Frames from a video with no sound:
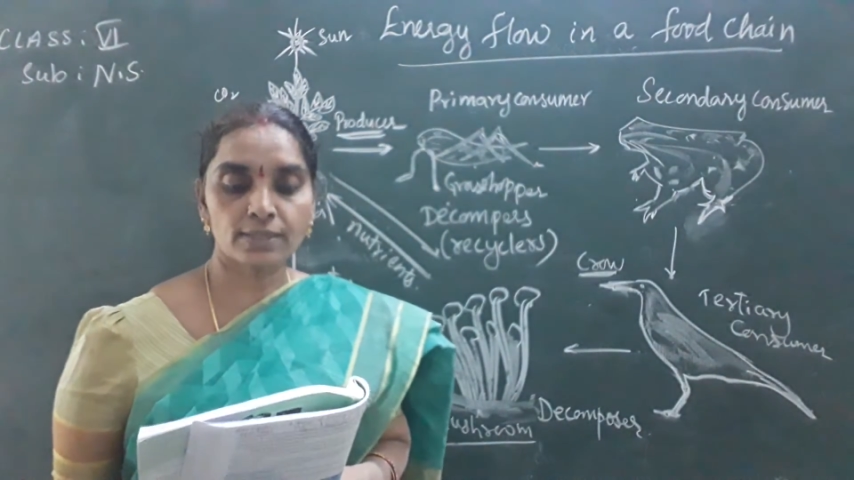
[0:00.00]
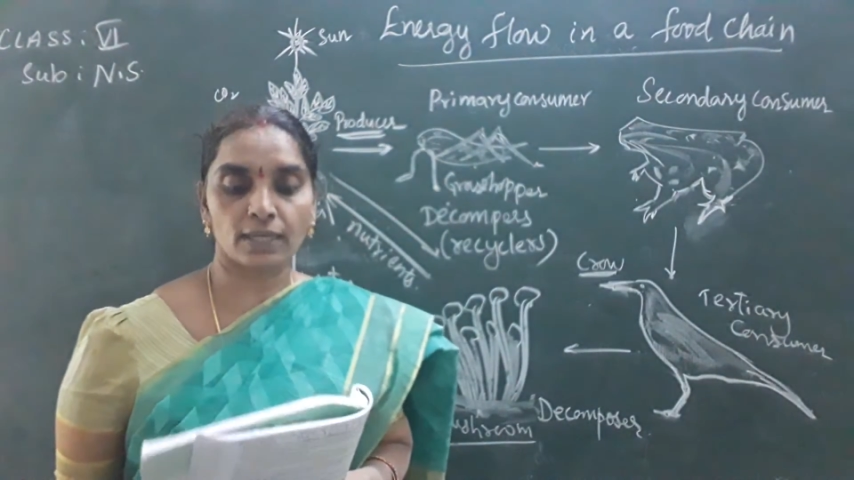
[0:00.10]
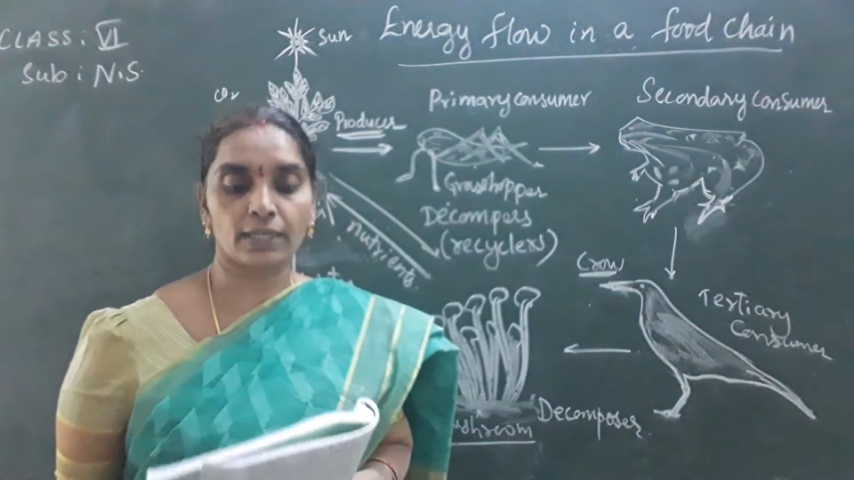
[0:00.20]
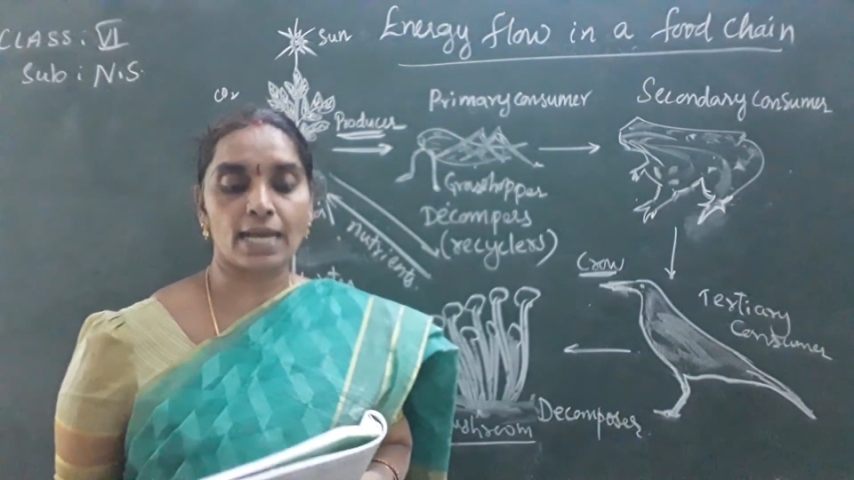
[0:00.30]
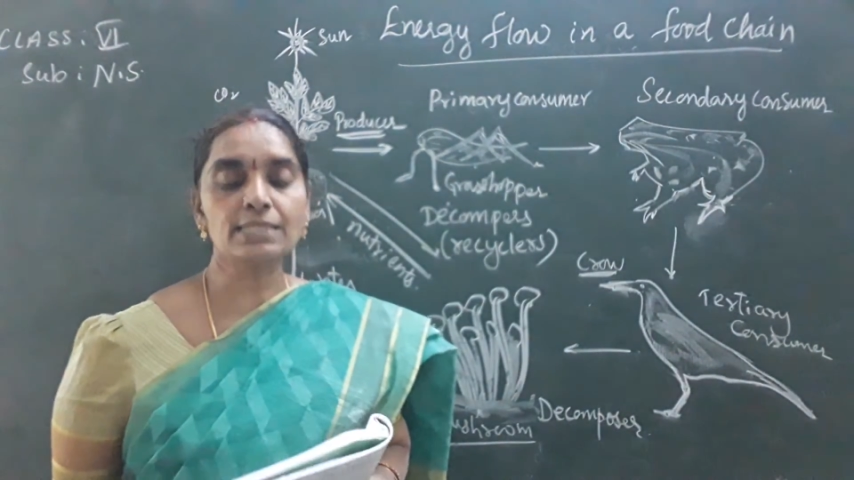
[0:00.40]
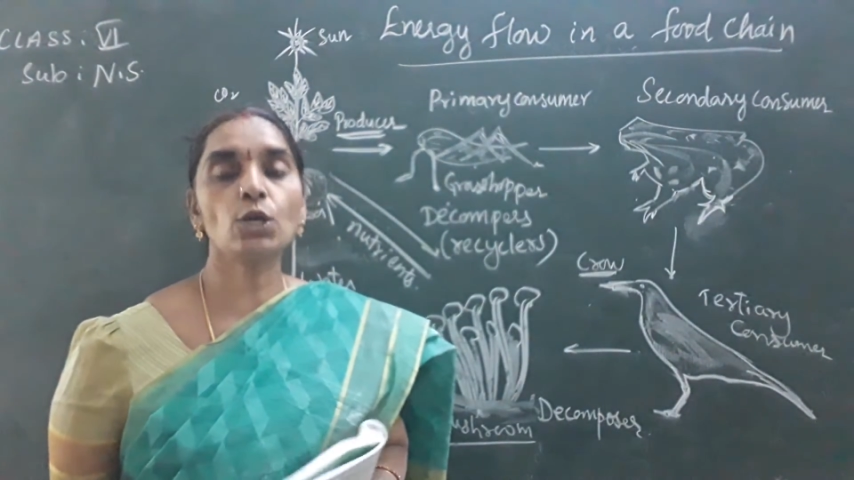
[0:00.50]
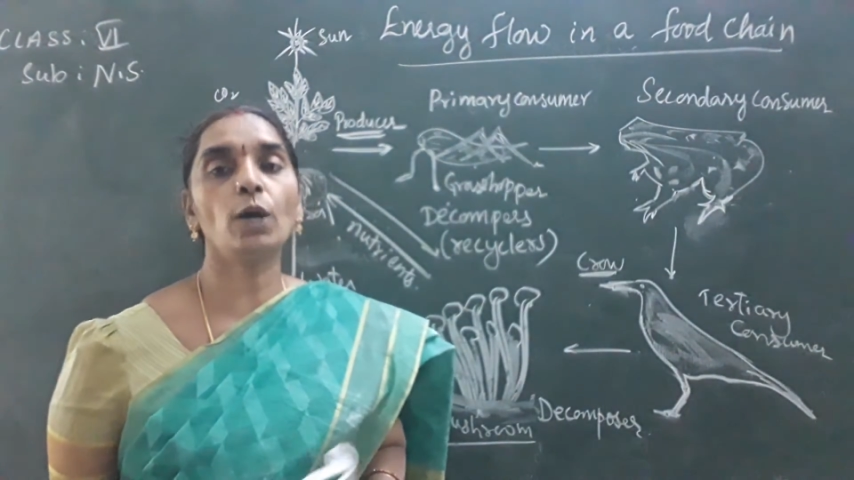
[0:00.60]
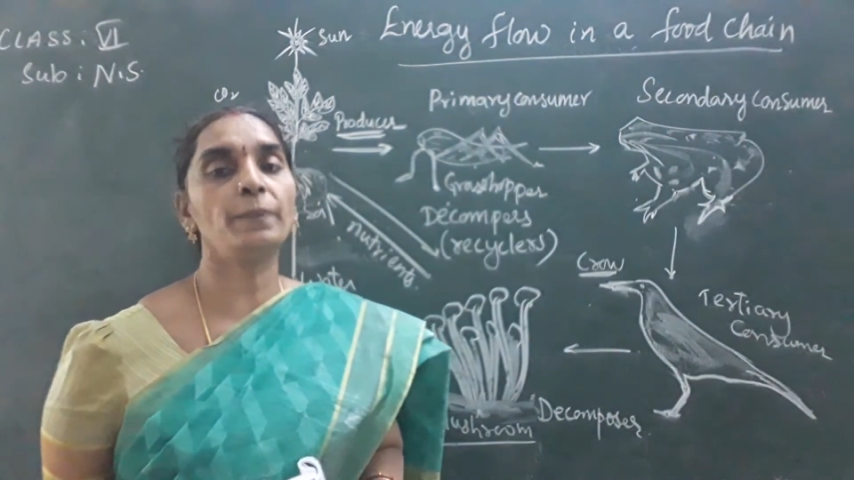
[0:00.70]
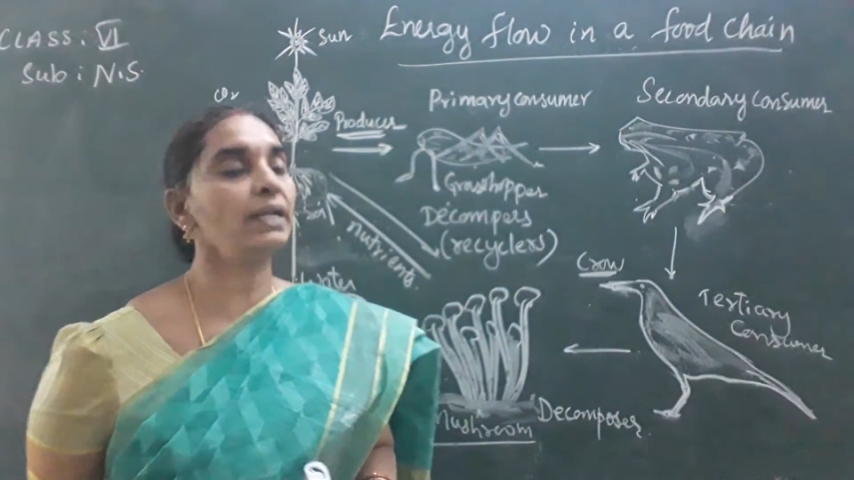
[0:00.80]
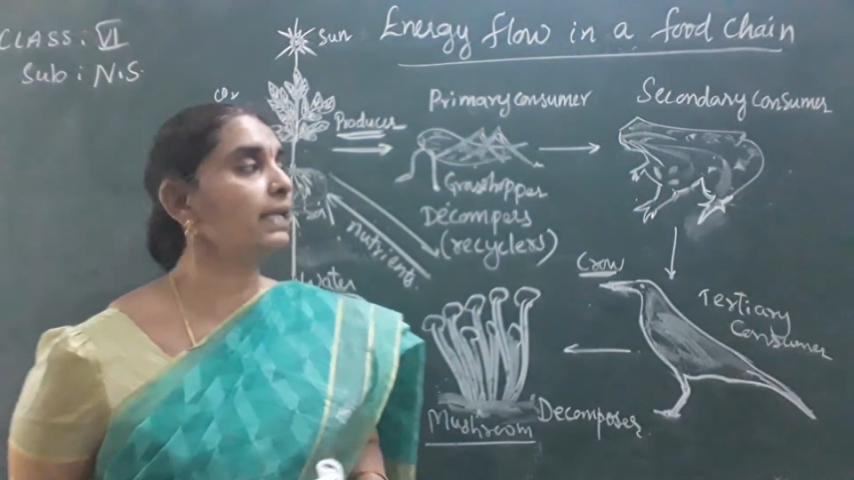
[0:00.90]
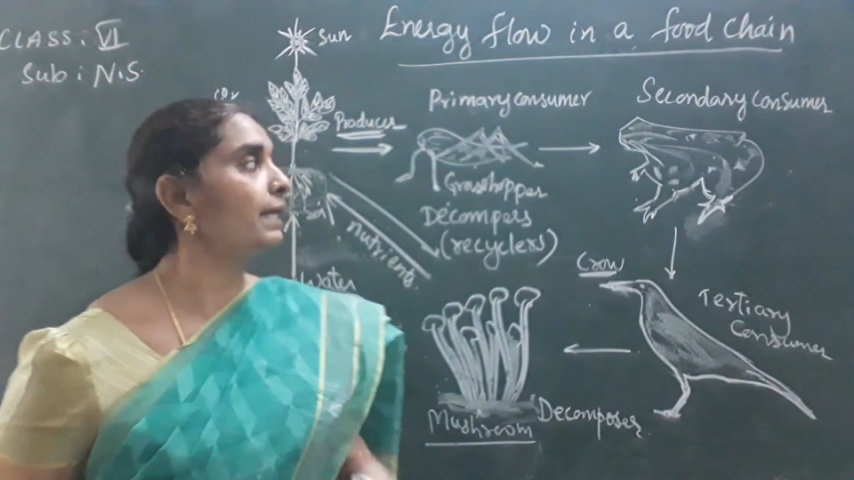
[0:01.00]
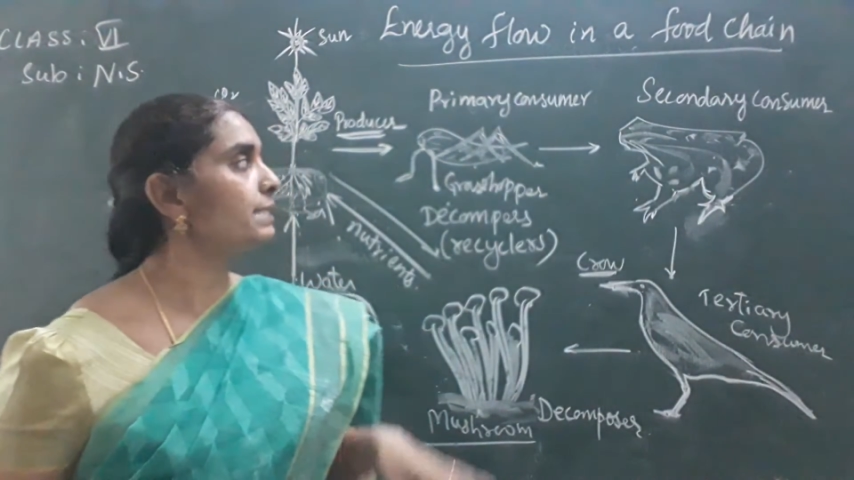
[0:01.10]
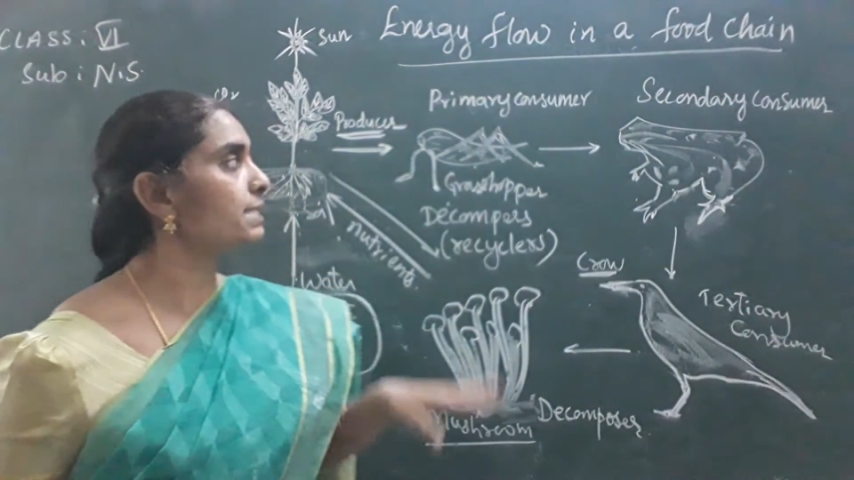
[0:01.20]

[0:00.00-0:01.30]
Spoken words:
the grasshopper gets